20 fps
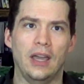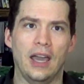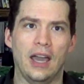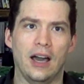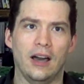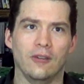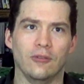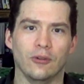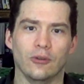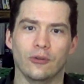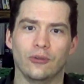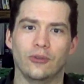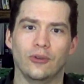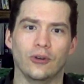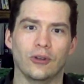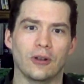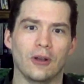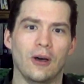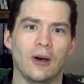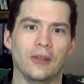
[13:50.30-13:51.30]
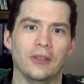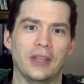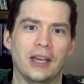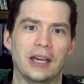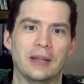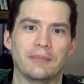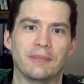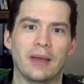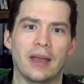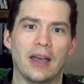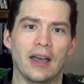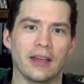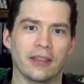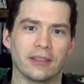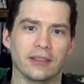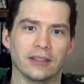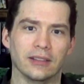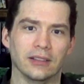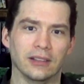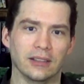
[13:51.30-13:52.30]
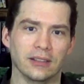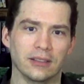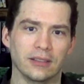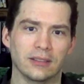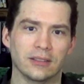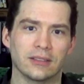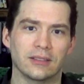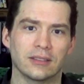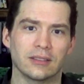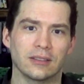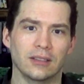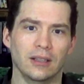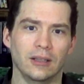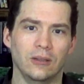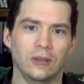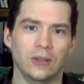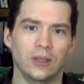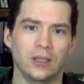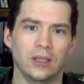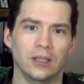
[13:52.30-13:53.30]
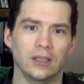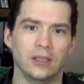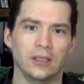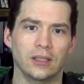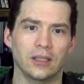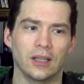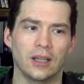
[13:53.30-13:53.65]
a foot on that path, at least. So